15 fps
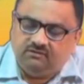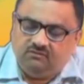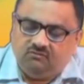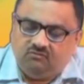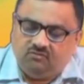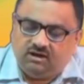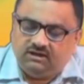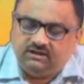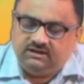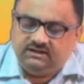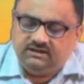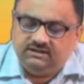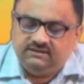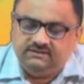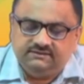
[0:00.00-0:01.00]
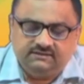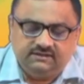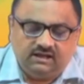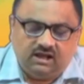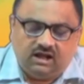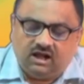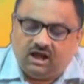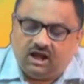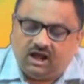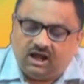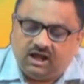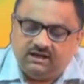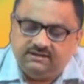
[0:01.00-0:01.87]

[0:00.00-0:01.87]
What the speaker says: One is r